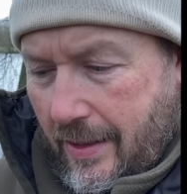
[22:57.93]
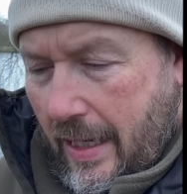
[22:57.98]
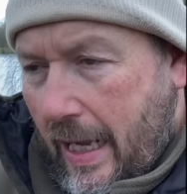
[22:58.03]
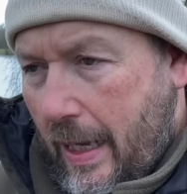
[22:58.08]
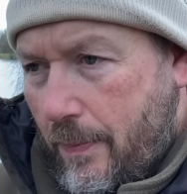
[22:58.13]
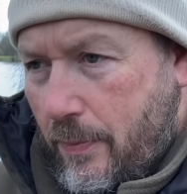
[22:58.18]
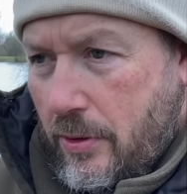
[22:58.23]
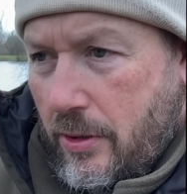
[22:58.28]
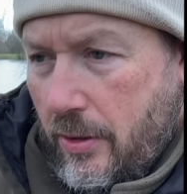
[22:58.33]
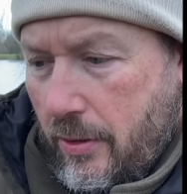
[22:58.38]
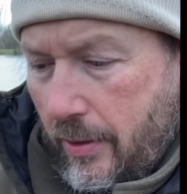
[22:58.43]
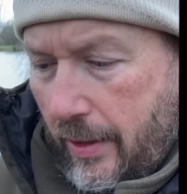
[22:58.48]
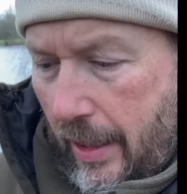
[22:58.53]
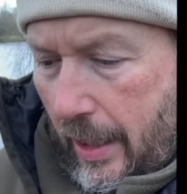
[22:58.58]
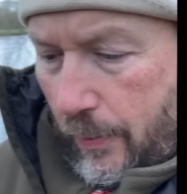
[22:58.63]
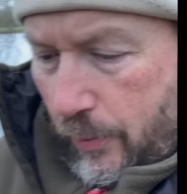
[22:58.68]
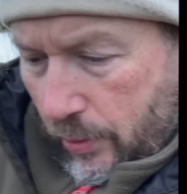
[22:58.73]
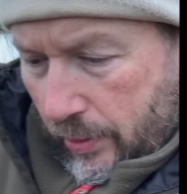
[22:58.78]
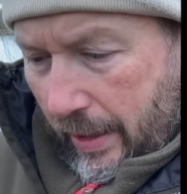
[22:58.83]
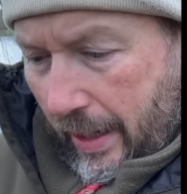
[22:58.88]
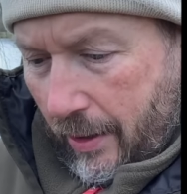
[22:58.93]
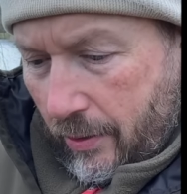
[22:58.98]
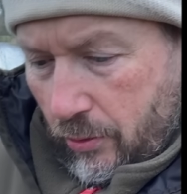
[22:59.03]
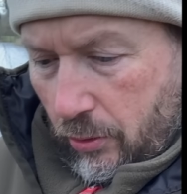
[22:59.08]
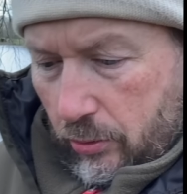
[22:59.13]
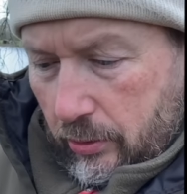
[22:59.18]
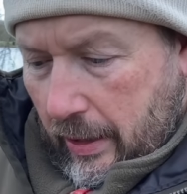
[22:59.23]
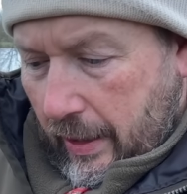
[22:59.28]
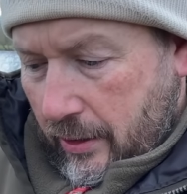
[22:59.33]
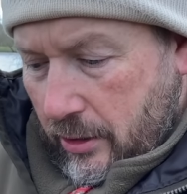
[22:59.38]
absolutely hammering down all
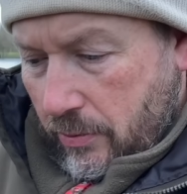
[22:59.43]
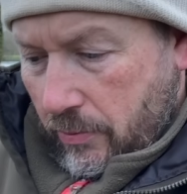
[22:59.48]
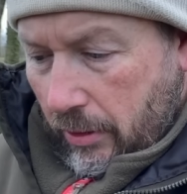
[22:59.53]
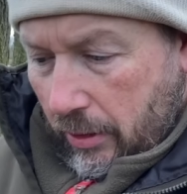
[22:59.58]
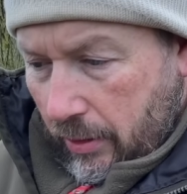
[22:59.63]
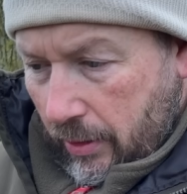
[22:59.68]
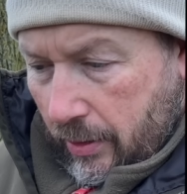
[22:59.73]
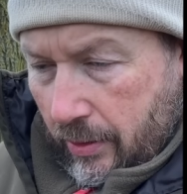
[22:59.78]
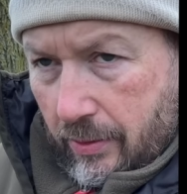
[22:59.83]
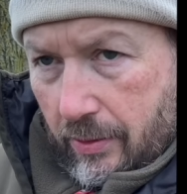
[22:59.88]
day tomorrow.